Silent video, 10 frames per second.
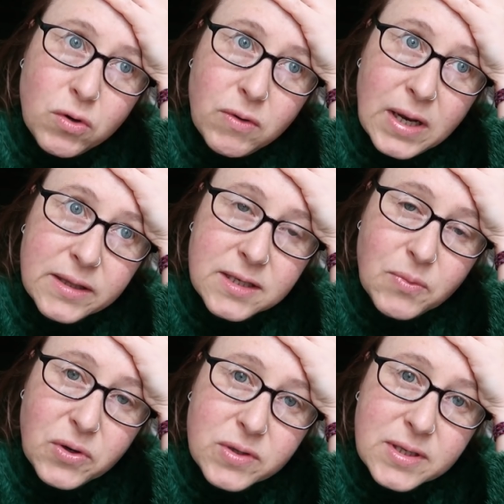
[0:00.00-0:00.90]
oral
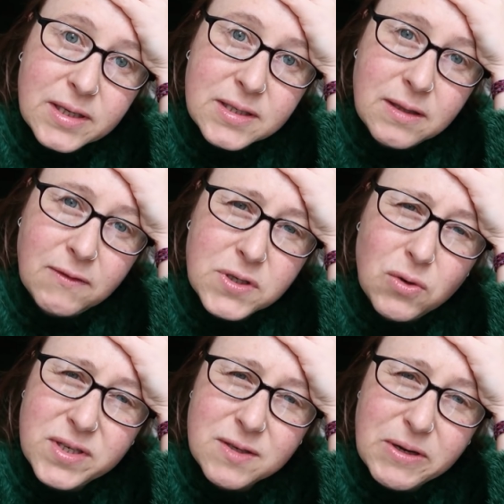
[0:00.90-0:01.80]
antibiotics and they've
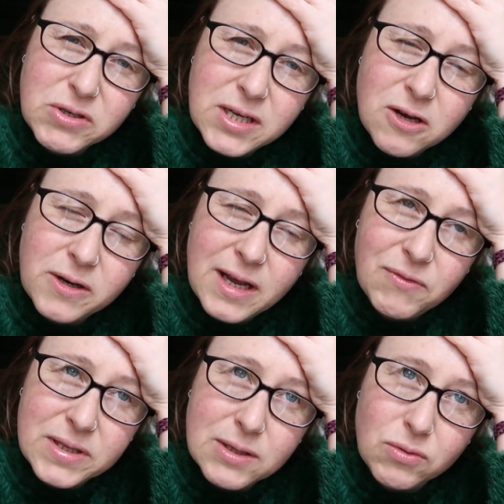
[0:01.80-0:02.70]
told Isabel she can't
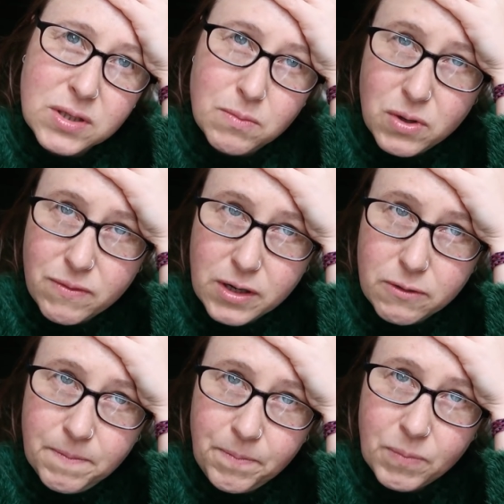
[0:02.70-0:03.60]
have it till
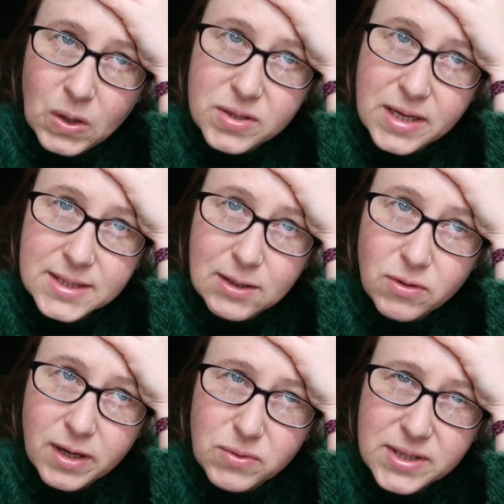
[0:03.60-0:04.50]
tomorrow because that's how
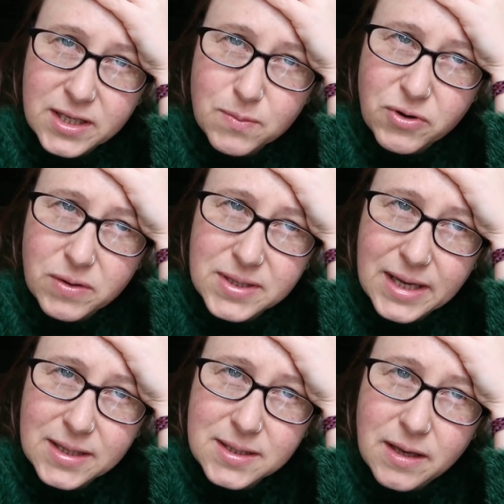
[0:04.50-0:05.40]
long it will take to
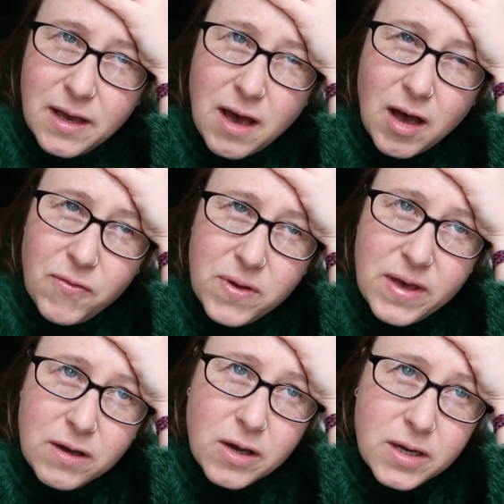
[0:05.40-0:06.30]
process. I
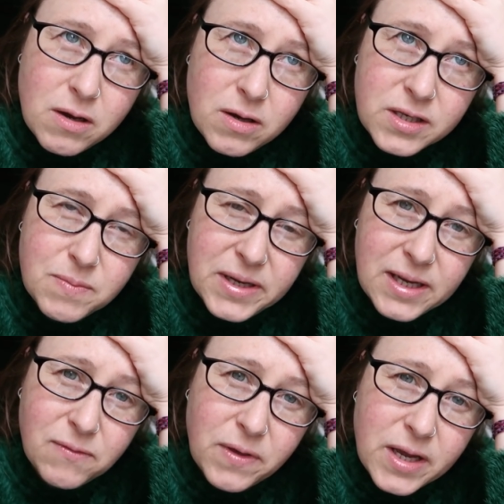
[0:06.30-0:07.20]
find that kind of hard to
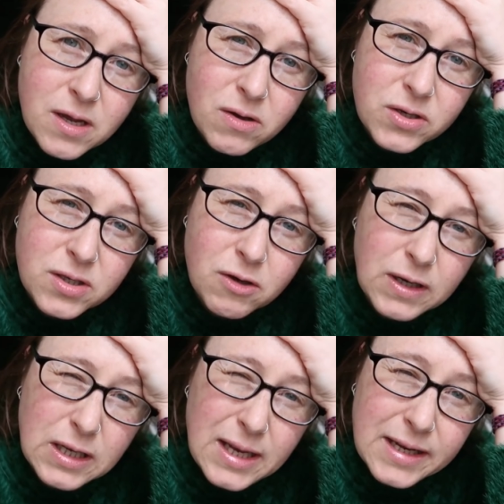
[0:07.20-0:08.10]
believe that I can't just go
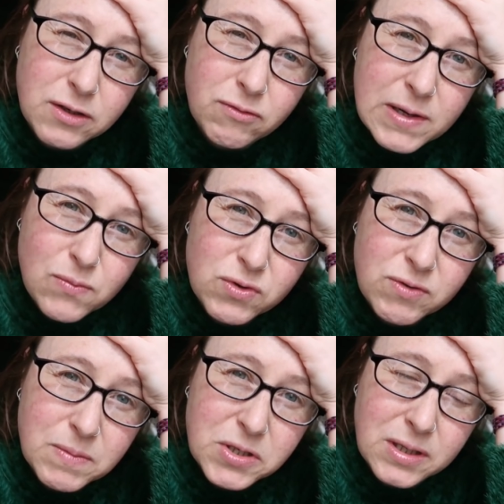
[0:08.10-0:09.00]
and collect a green
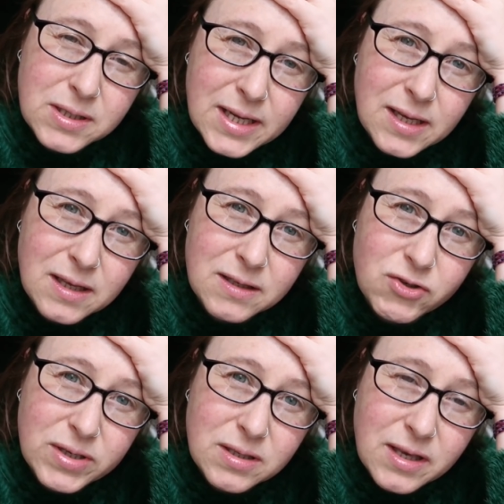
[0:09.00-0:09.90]
prescription and take it
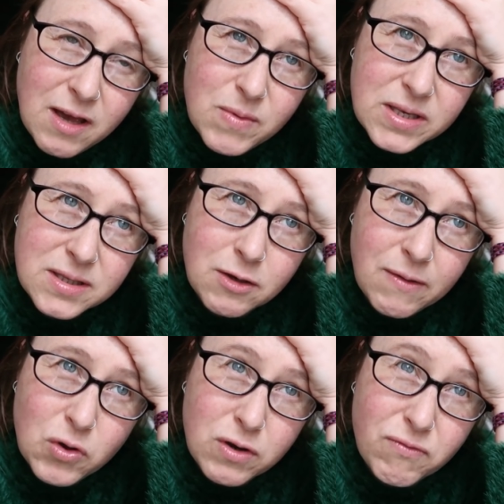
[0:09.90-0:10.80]
straight to the chemist, so
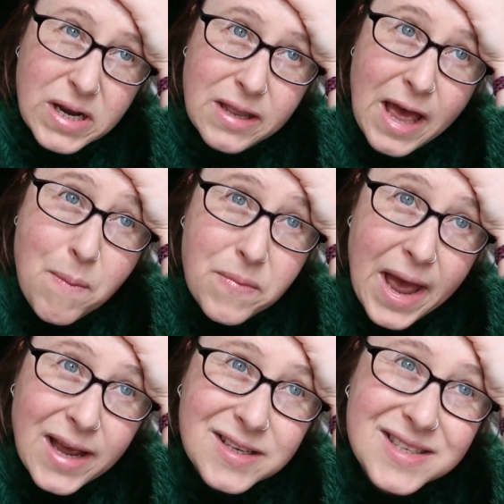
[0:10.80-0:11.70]
I've got to ring them
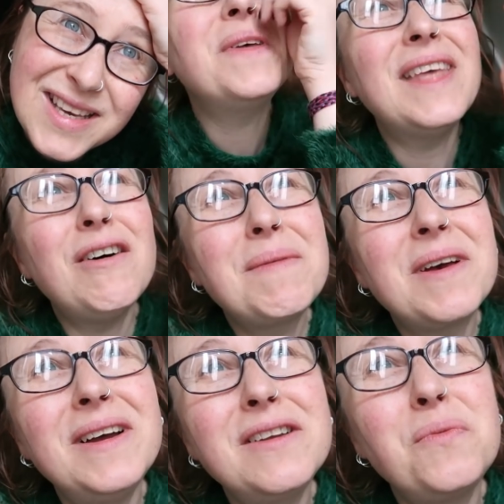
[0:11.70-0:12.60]
next. But now I'm
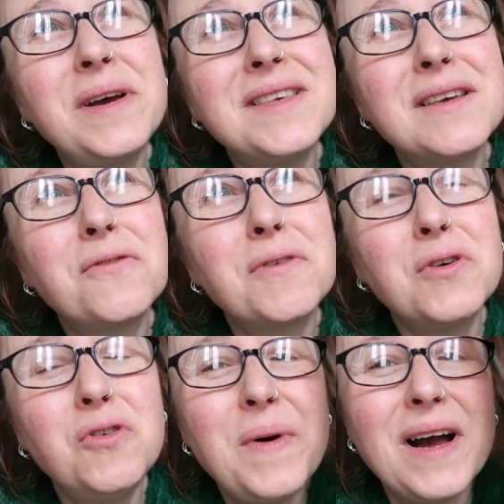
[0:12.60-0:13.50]
kind of waiting for a
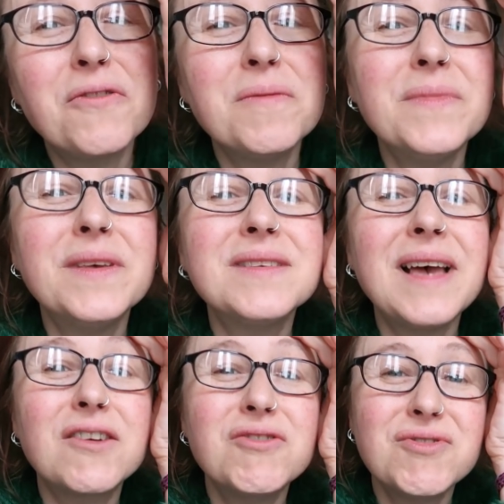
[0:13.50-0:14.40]
call back from the
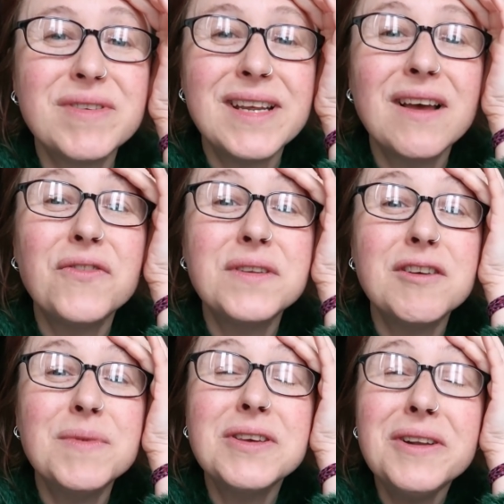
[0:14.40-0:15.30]
secretary of the
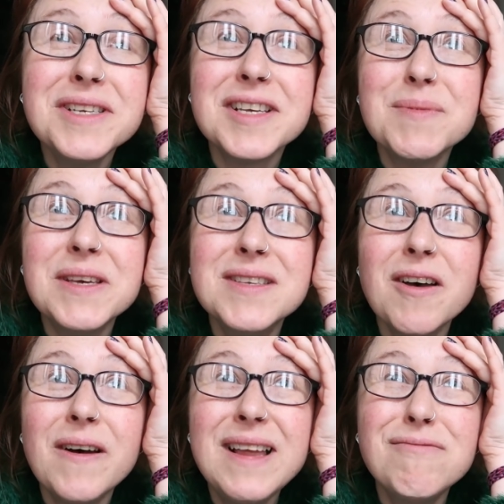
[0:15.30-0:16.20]
dermatologist because
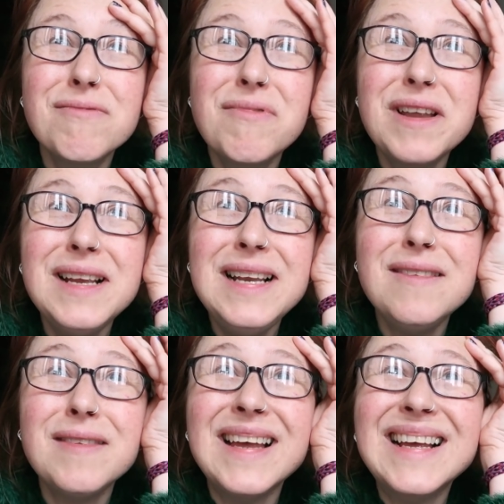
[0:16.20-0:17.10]
I
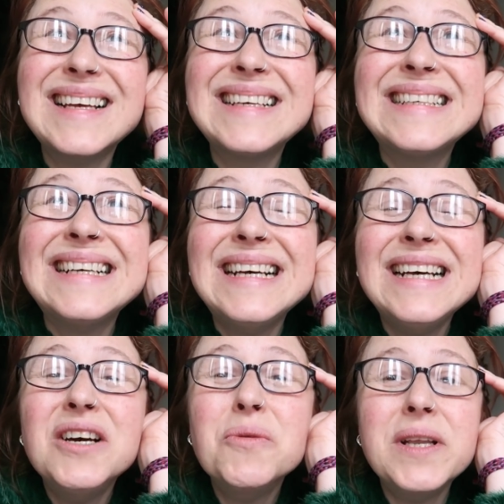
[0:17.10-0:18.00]
really think
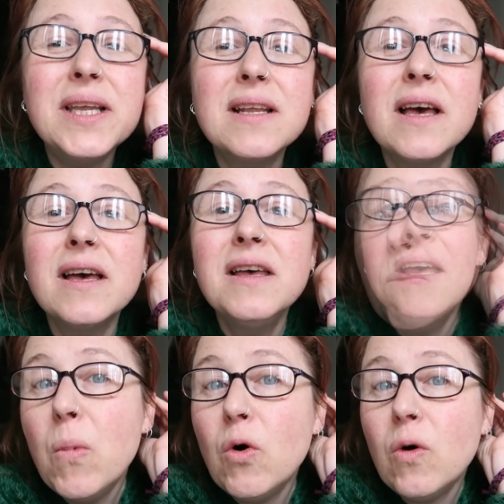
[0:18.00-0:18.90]
we need a
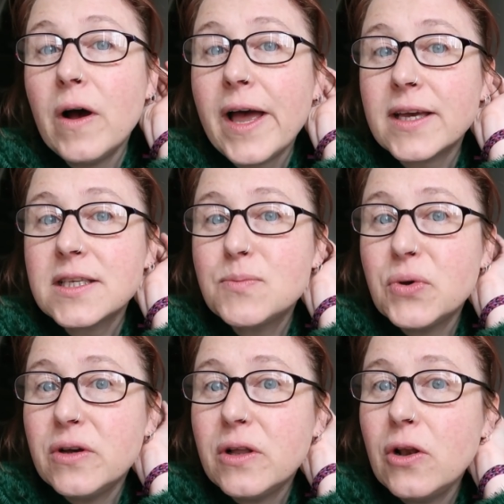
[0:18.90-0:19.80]
more
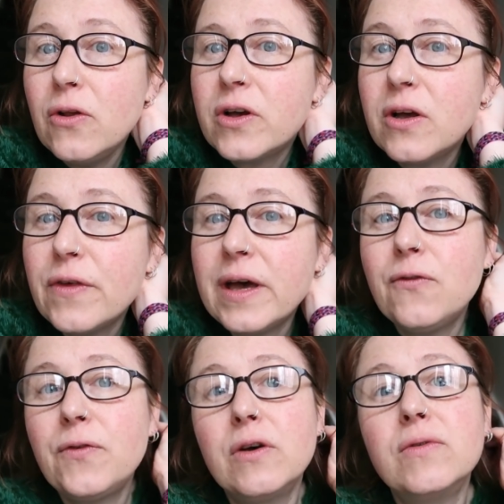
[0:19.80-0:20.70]
expert look at
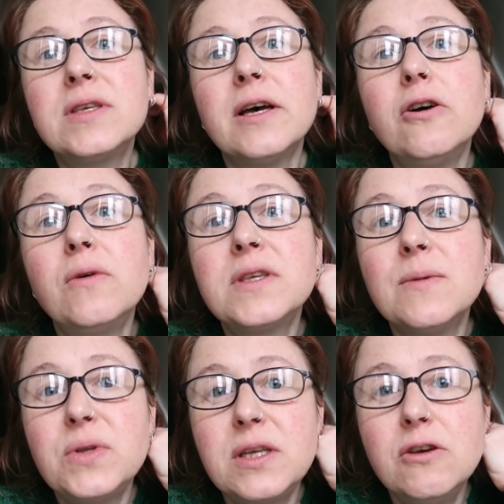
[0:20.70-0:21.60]
that photo,
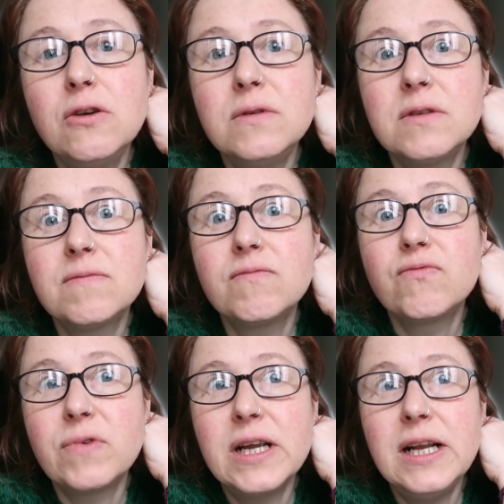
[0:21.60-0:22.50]
somebody who's
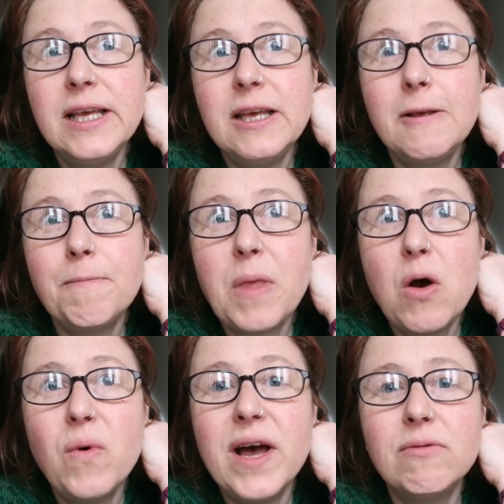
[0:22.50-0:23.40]
really
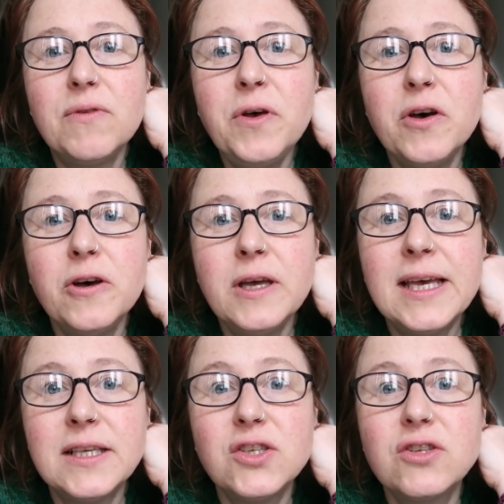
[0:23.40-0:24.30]
aware of her
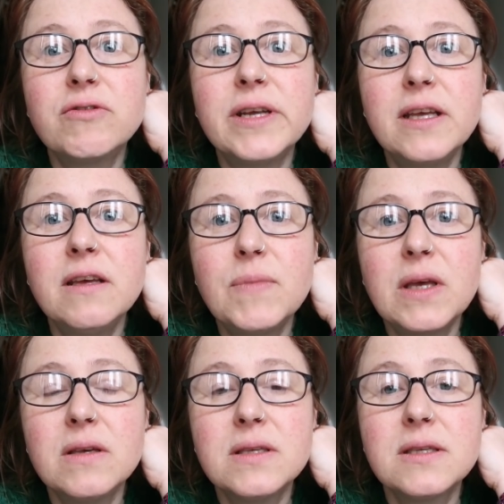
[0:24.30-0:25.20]
history,
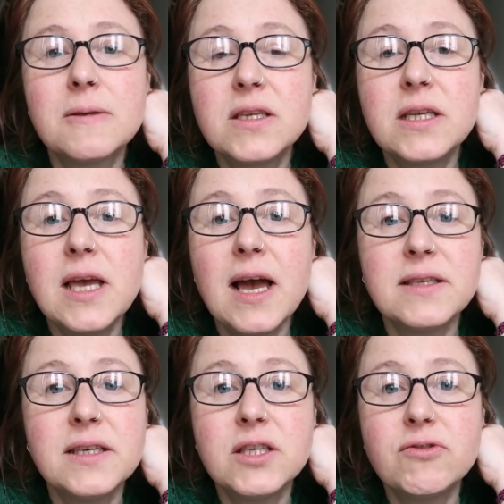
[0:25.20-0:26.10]
because she
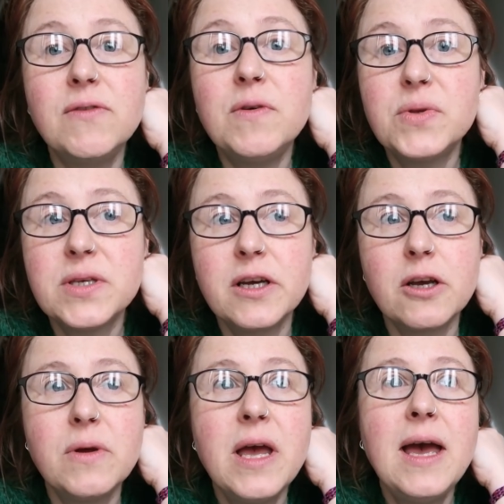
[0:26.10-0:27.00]
has a history of
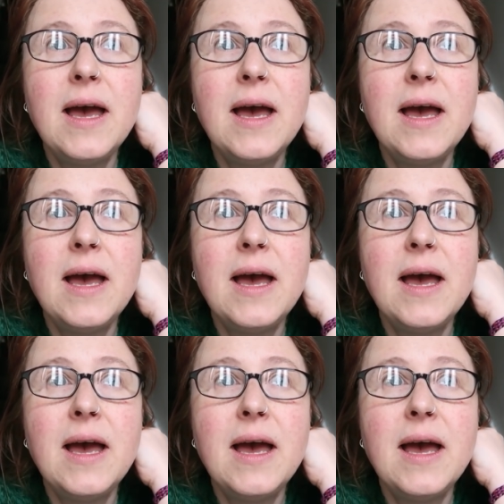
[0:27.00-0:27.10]
impetigo